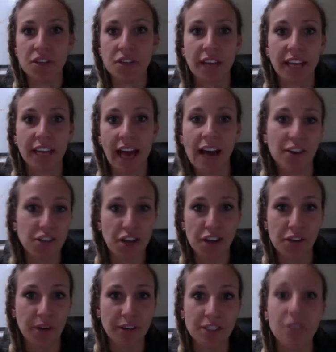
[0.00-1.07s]
Like, I'll shout
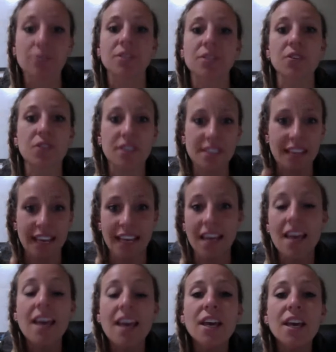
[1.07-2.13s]
you out too. So it's like,
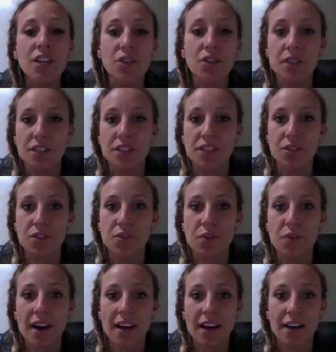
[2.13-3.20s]
you could do
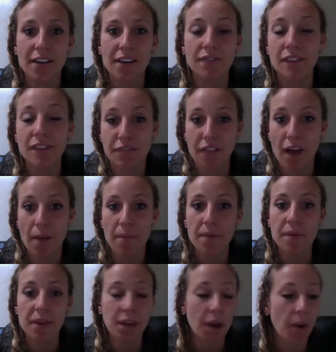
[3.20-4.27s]
a flip flop,
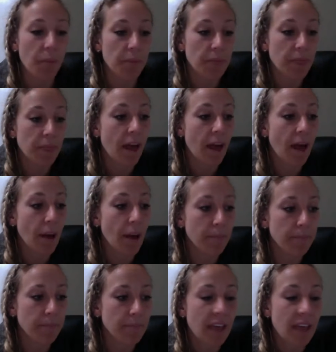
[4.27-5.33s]
you know?
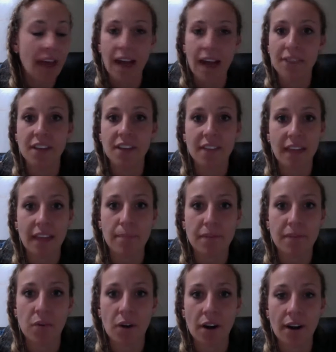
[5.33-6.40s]
I've done that
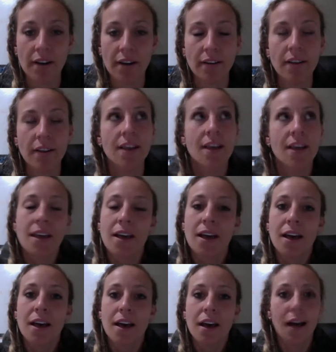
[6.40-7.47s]
before. And
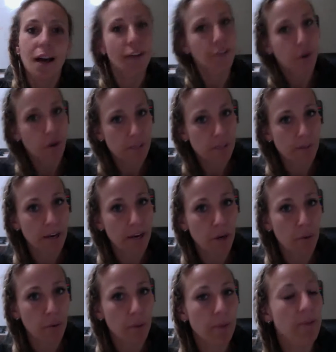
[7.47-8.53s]
of course my
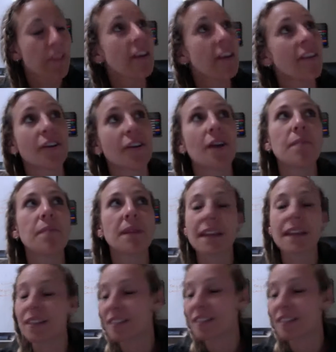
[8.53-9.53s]
girl went with another company.